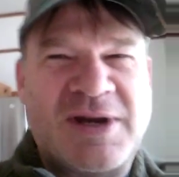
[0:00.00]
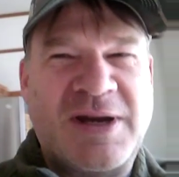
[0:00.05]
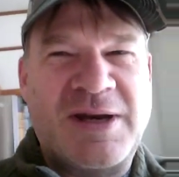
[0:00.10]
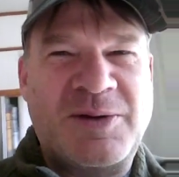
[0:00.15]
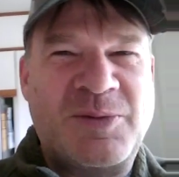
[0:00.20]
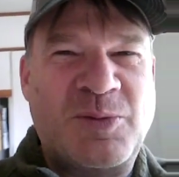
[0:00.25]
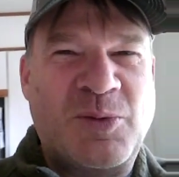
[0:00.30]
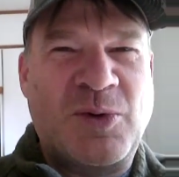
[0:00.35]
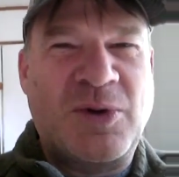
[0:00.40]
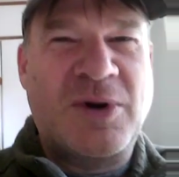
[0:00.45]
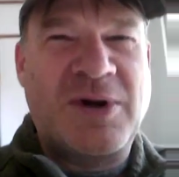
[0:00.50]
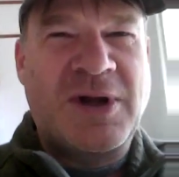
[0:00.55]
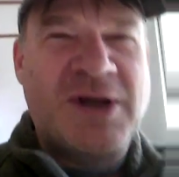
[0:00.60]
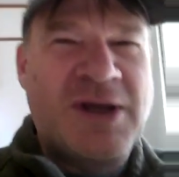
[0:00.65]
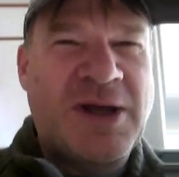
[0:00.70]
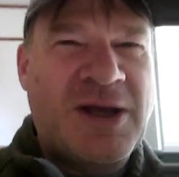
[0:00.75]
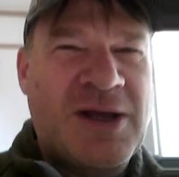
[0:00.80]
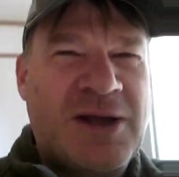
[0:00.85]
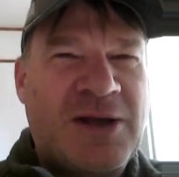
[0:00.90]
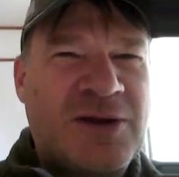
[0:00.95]
anymore.
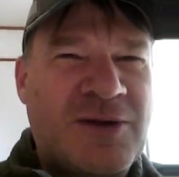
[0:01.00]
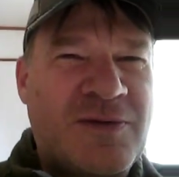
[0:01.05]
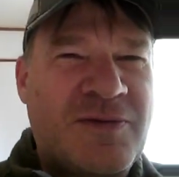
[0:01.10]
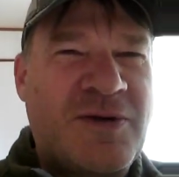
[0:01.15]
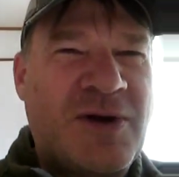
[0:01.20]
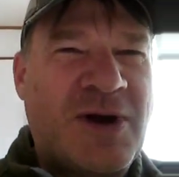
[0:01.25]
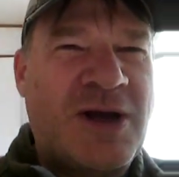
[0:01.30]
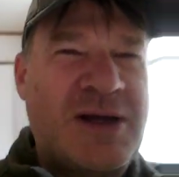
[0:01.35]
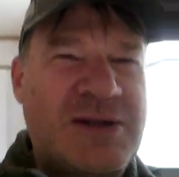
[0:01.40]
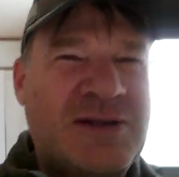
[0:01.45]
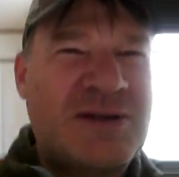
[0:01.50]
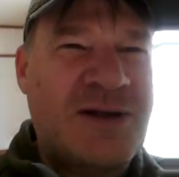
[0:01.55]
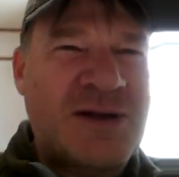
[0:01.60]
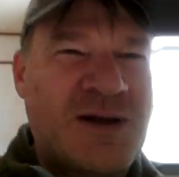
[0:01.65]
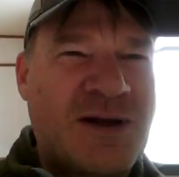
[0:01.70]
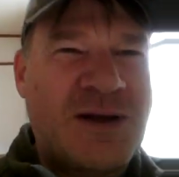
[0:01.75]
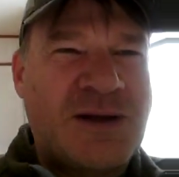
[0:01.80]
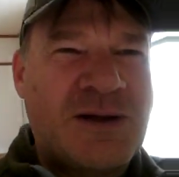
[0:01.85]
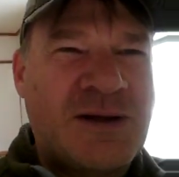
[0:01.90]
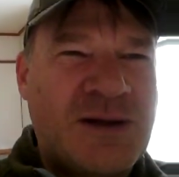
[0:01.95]
You've got,
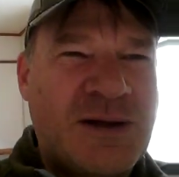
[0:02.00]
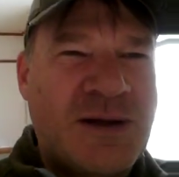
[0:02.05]
I